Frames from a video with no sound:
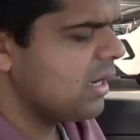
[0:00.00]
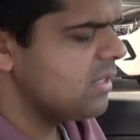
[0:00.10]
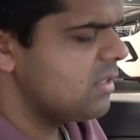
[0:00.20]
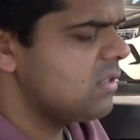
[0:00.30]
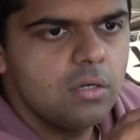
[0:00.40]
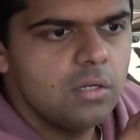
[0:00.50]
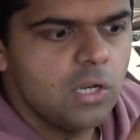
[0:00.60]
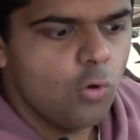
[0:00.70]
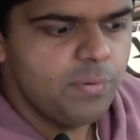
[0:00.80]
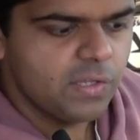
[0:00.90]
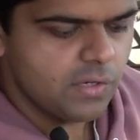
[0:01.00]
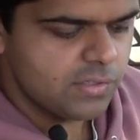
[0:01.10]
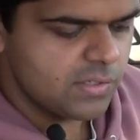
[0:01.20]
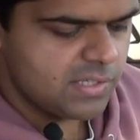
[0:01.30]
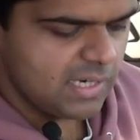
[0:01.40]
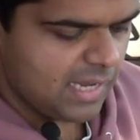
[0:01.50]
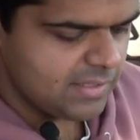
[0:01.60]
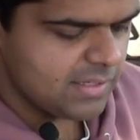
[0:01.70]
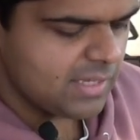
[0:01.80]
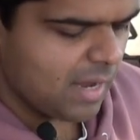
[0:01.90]
guys. Now, because
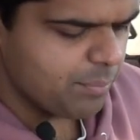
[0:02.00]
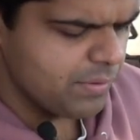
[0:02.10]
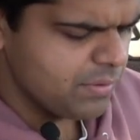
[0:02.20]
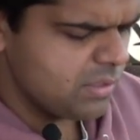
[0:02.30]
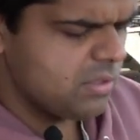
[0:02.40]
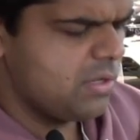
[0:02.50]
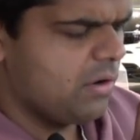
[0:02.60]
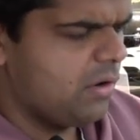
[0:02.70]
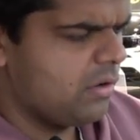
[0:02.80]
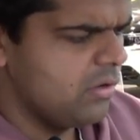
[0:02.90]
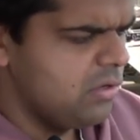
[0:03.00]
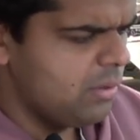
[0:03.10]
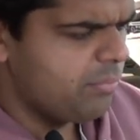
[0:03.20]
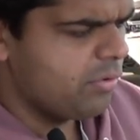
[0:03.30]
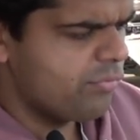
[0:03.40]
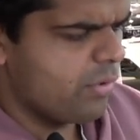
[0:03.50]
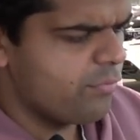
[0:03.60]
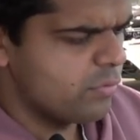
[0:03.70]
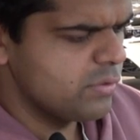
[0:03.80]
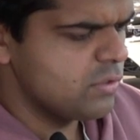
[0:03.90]
Stellantis happened, there are a number of
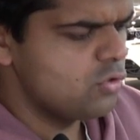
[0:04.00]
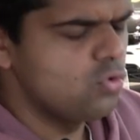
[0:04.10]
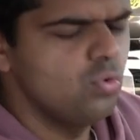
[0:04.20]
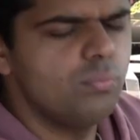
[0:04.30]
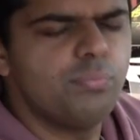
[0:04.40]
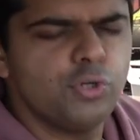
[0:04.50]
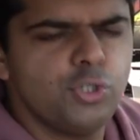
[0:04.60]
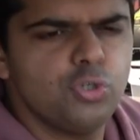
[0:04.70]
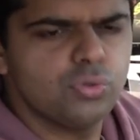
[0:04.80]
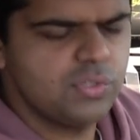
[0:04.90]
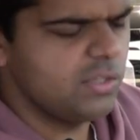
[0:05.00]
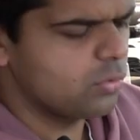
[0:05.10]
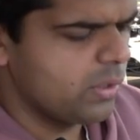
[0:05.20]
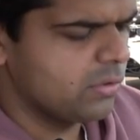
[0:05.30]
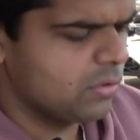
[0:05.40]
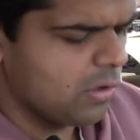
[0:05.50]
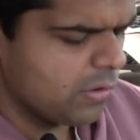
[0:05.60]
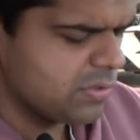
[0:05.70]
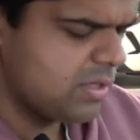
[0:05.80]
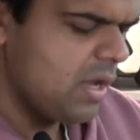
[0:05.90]
references to Peugeot Citroën
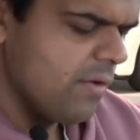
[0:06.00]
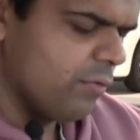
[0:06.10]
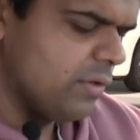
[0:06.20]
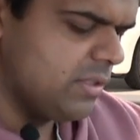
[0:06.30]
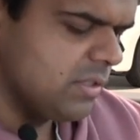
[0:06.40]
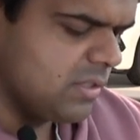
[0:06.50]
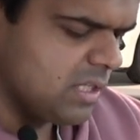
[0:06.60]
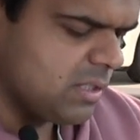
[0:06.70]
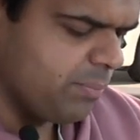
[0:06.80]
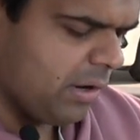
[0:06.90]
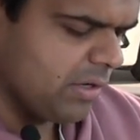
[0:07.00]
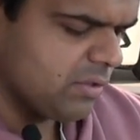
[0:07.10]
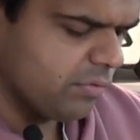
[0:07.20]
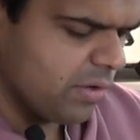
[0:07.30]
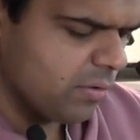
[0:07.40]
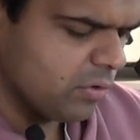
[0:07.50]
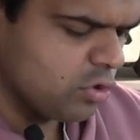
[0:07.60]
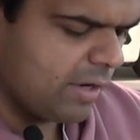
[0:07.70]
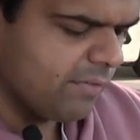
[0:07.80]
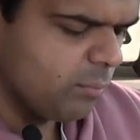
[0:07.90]
cars. For instance, this part over here, the
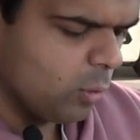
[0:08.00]
driving